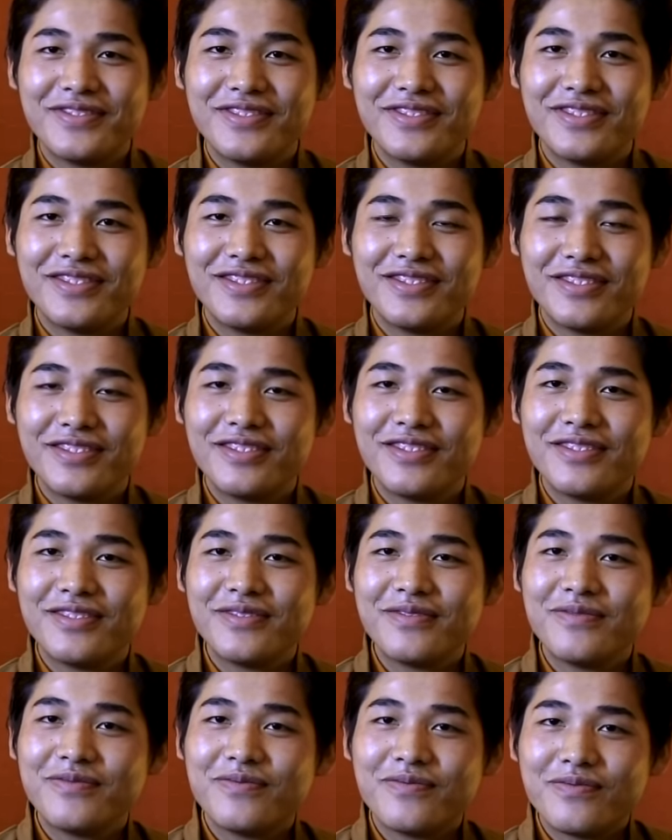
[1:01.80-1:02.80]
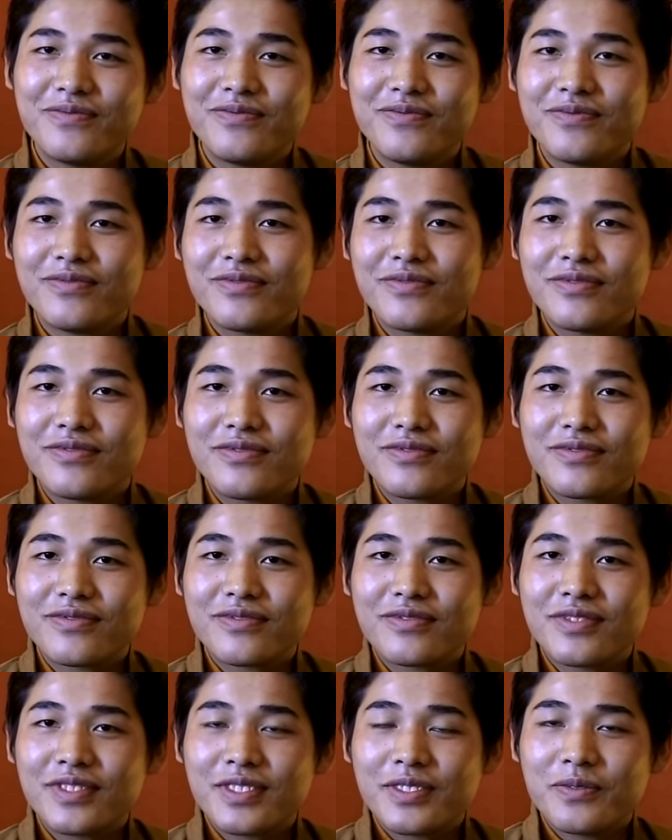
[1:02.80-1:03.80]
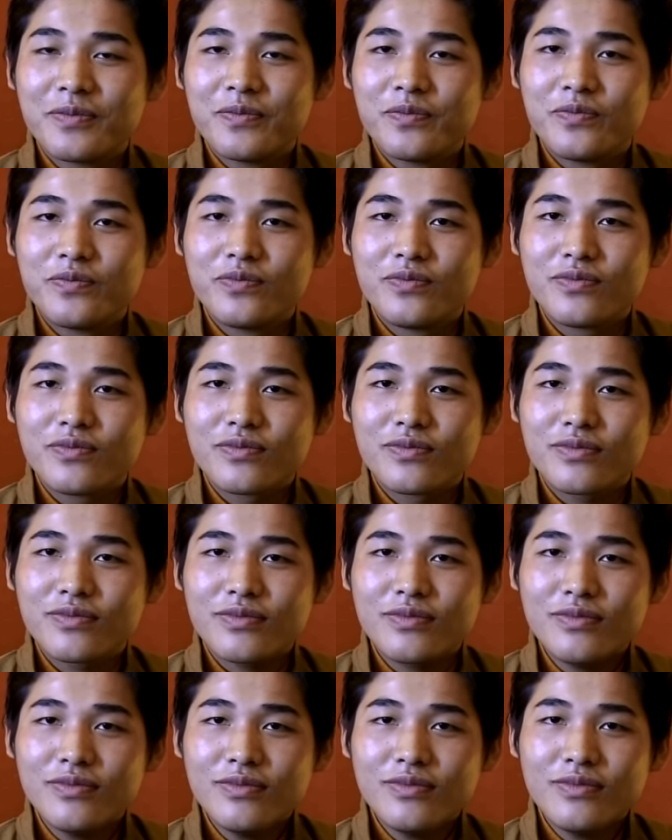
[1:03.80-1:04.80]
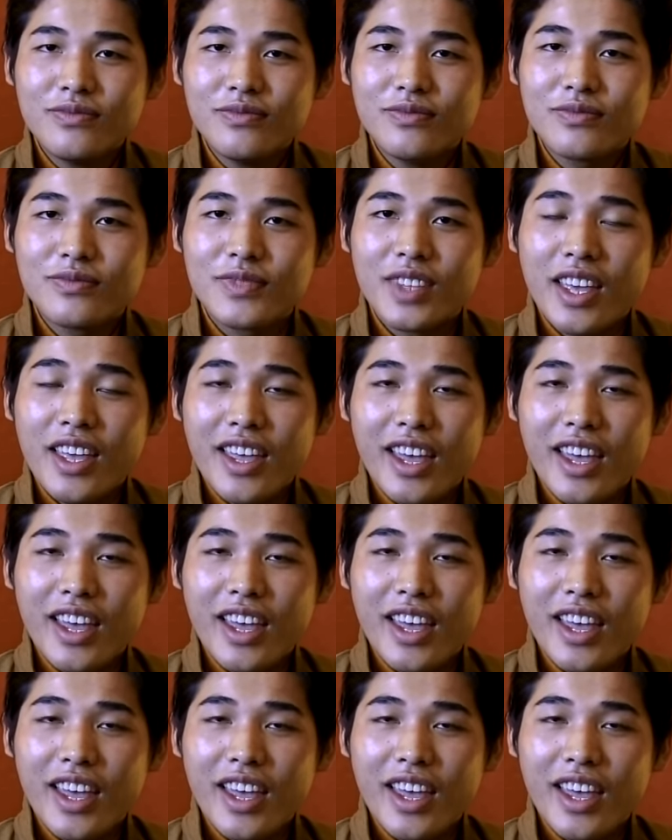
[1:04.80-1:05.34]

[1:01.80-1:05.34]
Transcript: What do you like to do in your free time, by yourself or with your friends?